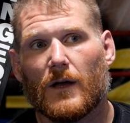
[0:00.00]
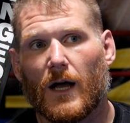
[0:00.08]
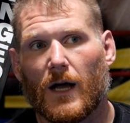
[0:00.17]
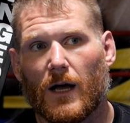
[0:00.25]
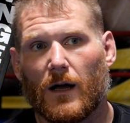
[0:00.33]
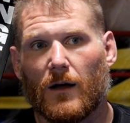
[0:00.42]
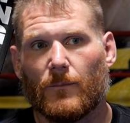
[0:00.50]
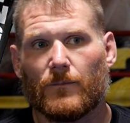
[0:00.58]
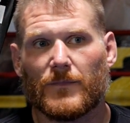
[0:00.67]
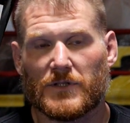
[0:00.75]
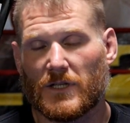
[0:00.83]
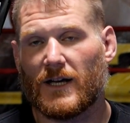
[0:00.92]

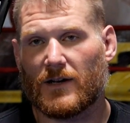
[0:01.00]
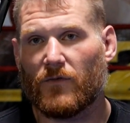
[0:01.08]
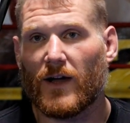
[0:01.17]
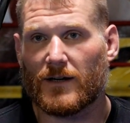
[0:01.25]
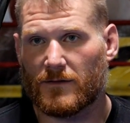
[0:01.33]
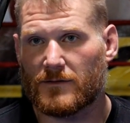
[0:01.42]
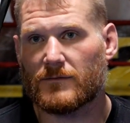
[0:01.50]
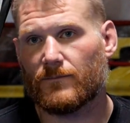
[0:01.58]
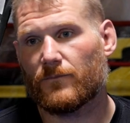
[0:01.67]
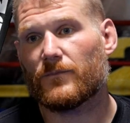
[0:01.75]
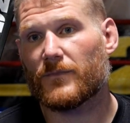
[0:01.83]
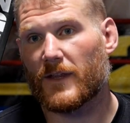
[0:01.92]
There's a lot of fighters
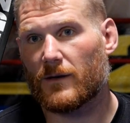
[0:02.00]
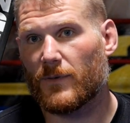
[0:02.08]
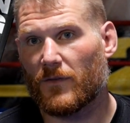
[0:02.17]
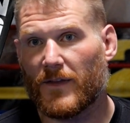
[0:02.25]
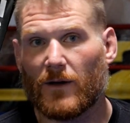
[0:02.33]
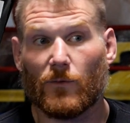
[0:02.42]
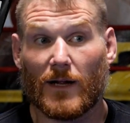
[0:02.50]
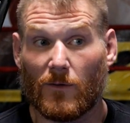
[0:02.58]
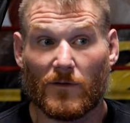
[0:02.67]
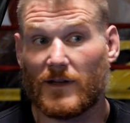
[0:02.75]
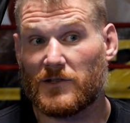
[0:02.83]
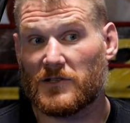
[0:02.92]
that are built that way,
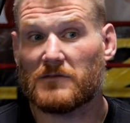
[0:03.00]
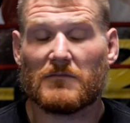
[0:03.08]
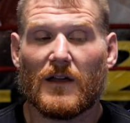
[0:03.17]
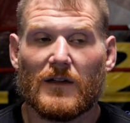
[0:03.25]
where they just